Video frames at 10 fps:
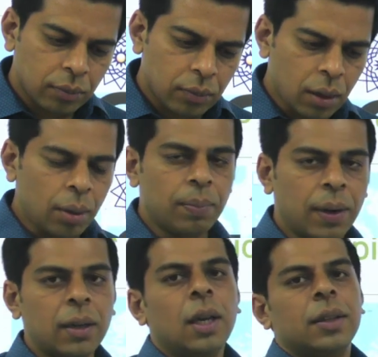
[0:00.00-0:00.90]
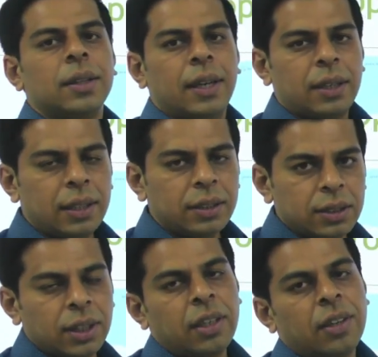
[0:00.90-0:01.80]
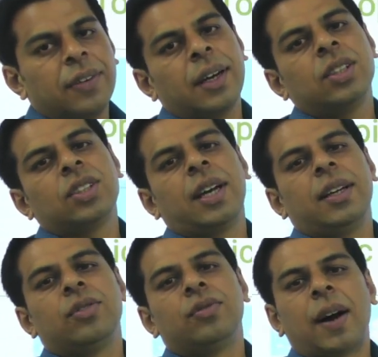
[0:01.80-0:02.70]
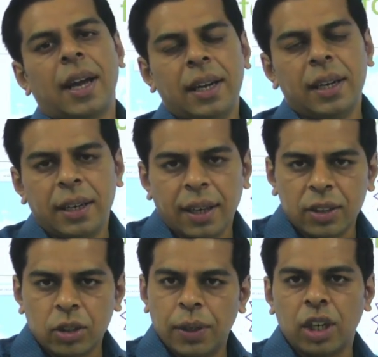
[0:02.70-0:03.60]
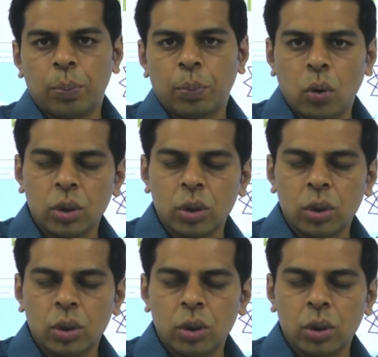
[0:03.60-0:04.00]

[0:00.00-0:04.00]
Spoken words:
But there is a significant challenge why India is being opposed,